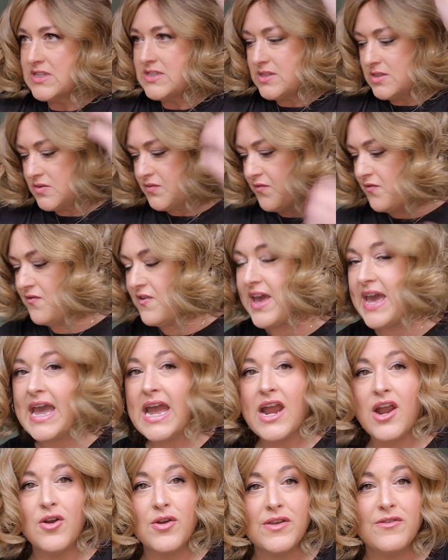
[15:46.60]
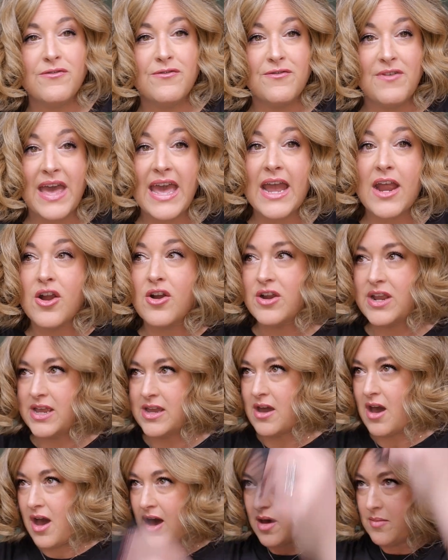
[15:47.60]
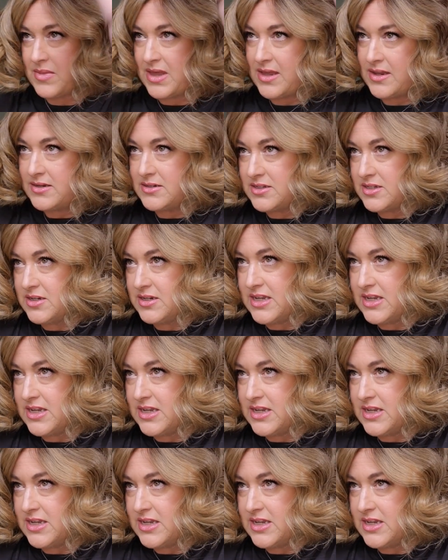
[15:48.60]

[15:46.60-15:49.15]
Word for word: This is very, very common